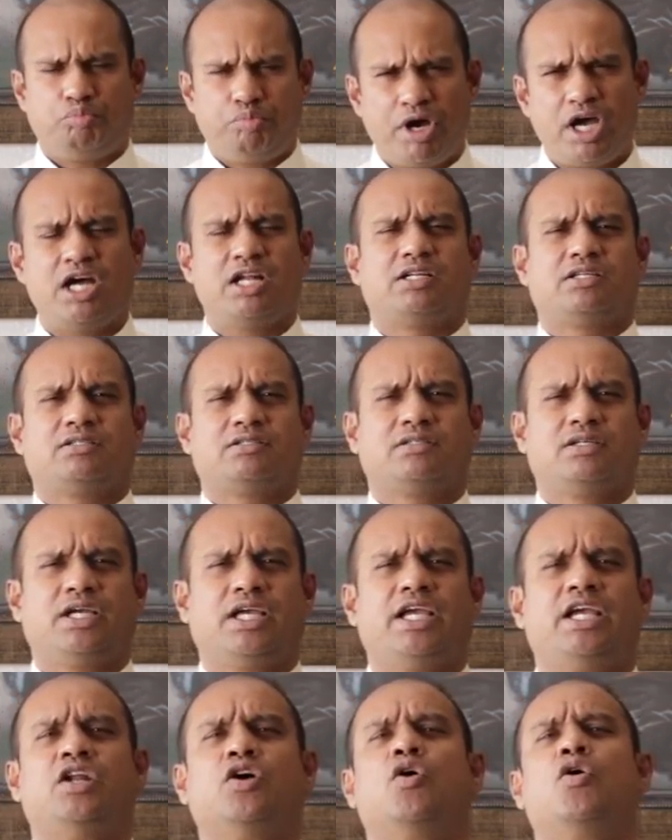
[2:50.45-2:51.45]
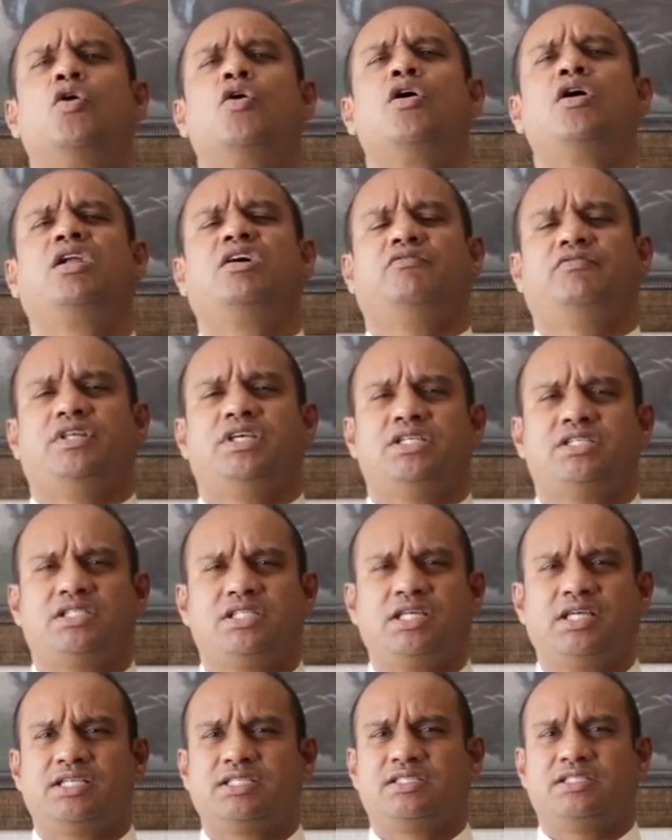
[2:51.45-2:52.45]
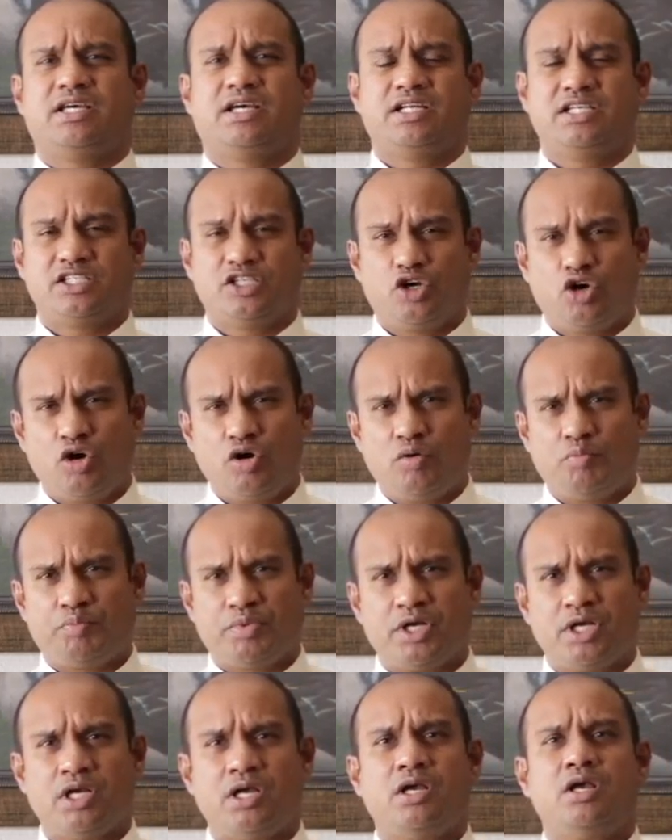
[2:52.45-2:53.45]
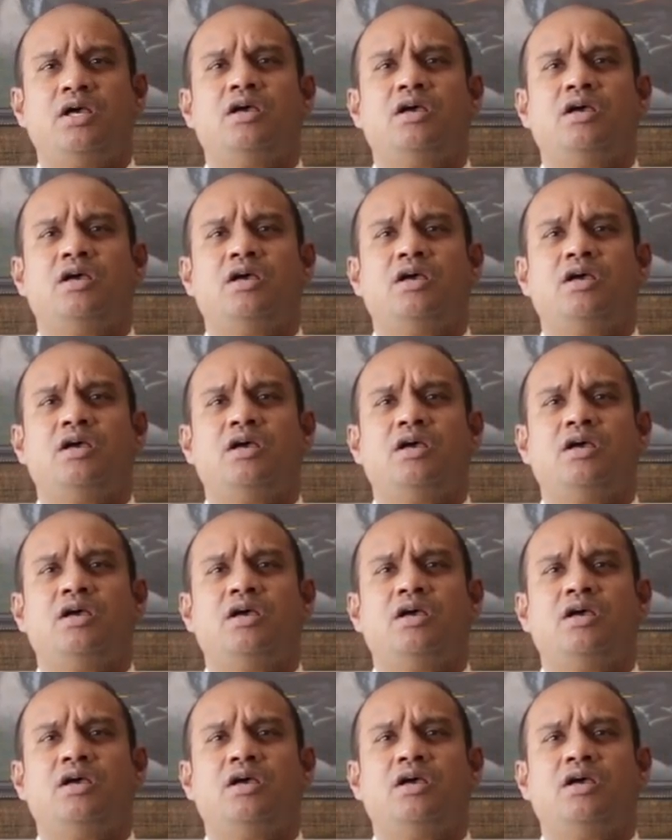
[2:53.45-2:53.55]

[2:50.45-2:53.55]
But in all of these things, there is hope,